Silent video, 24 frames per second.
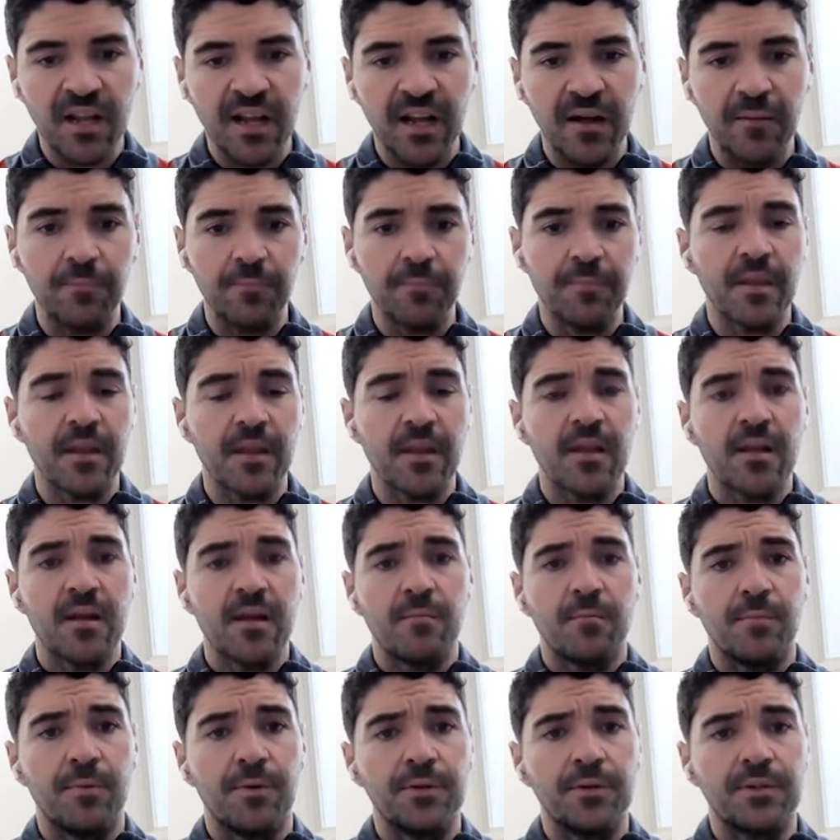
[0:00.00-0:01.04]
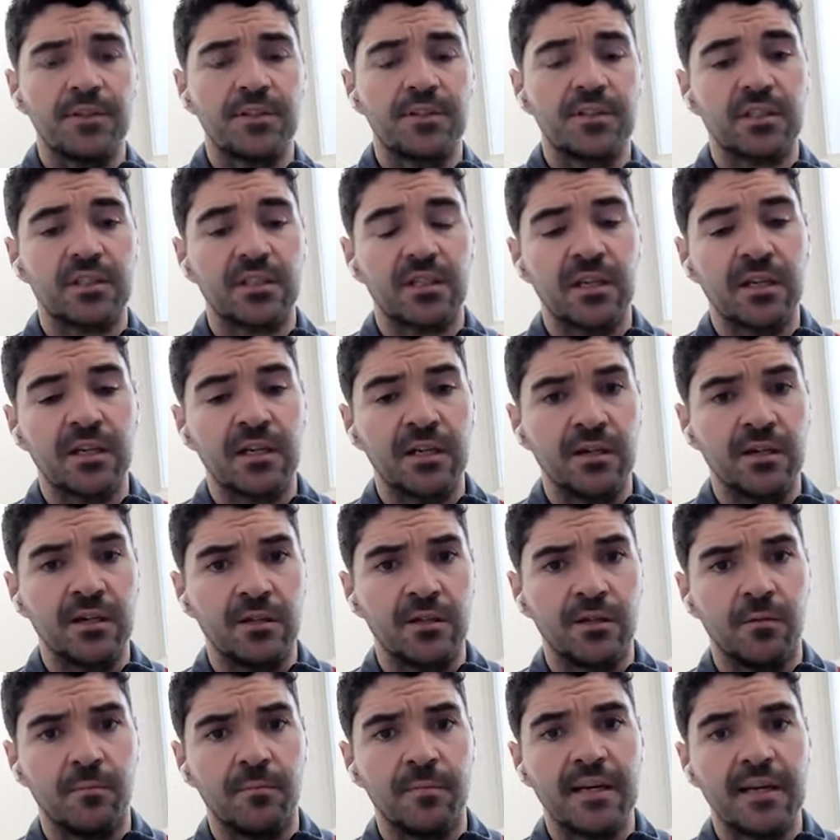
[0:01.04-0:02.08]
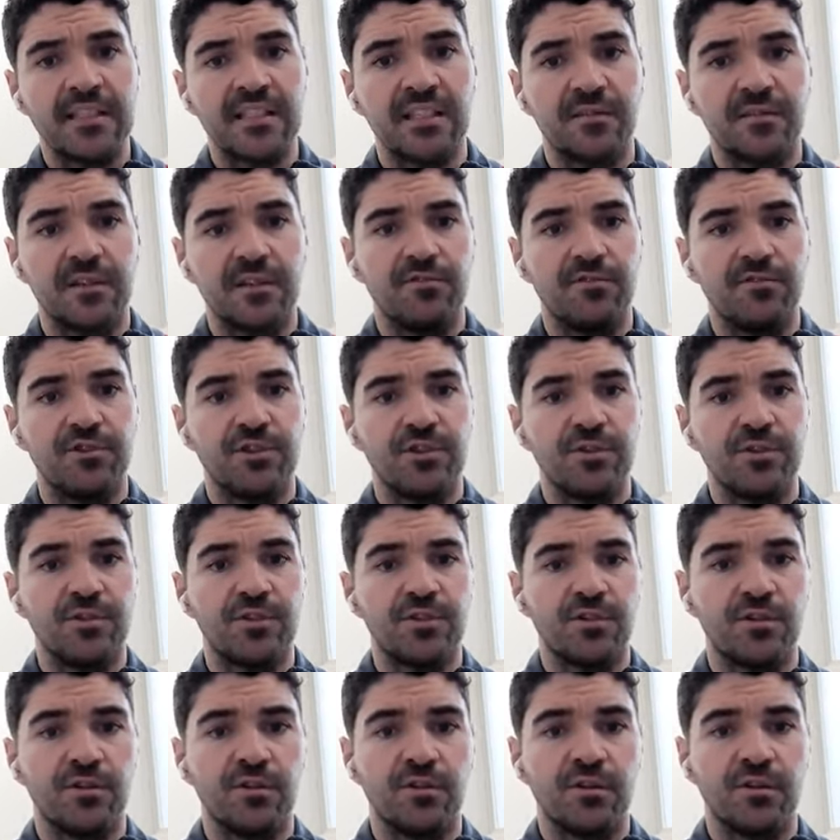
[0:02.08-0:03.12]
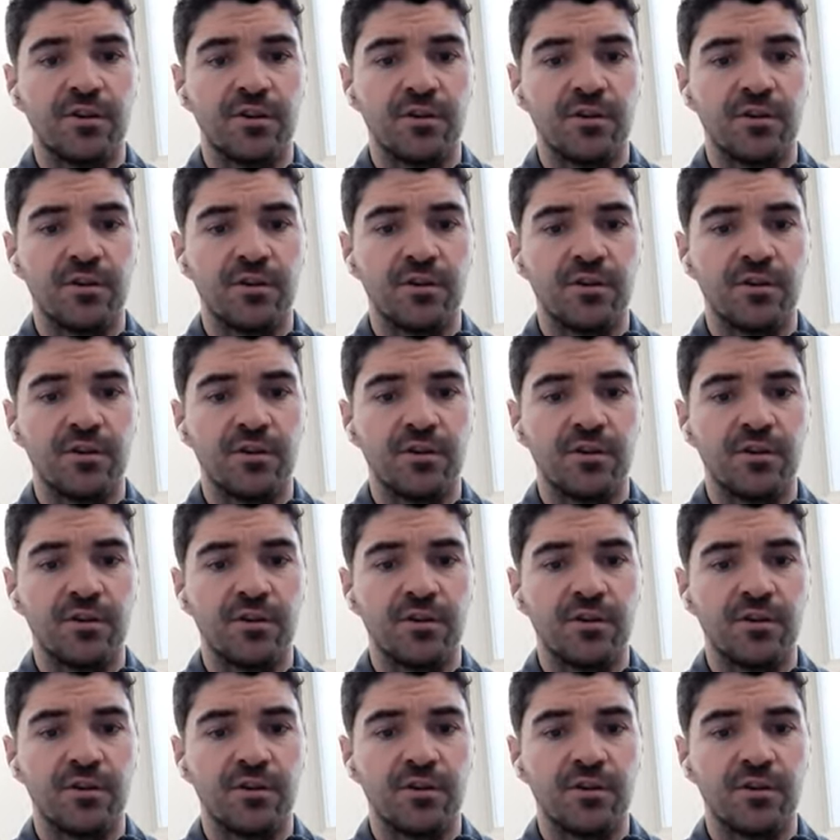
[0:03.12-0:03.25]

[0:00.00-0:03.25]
Um, but you'll massively reduce your